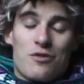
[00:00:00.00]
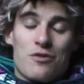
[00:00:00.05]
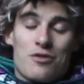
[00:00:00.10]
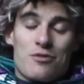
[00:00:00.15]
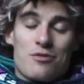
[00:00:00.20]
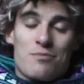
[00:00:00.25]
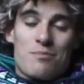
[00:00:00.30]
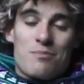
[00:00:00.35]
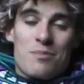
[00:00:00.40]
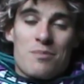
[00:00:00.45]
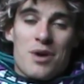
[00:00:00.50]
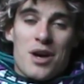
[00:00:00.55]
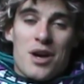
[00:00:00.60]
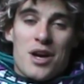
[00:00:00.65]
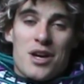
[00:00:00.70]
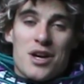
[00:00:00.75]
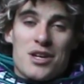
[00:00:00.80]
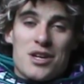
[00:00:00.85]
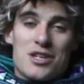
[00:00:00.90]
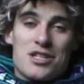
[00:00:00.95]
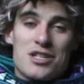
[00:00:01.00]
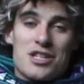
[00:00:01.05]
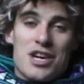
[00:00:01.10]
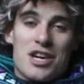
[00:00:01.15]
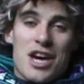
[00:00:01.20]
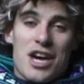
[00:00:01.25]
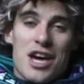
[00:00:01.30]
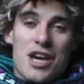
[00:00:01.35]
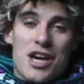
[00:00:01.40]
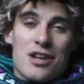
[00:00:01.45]
Please press the
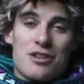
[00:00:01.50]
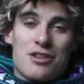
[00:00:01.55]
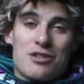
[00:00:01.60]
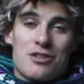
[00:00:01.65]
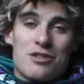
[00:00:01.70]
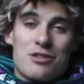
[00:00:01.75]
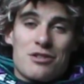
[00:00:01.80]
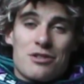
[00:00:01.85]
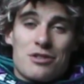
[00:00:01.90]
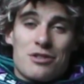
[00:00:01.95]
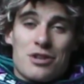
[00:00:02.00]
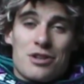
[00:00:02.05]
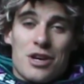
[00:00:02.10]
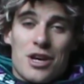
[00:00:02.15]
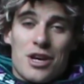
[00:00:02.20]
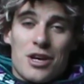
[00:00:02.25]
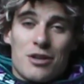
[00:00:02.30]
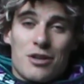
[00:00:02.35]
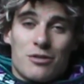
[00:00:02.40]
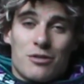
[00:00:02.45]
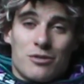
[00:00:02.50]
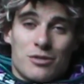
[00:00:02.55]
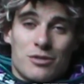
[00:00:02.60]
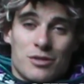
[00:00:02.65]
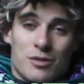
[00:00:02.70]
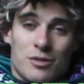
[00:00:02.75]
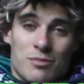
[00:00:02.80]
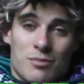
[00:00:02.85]
subscribe button now.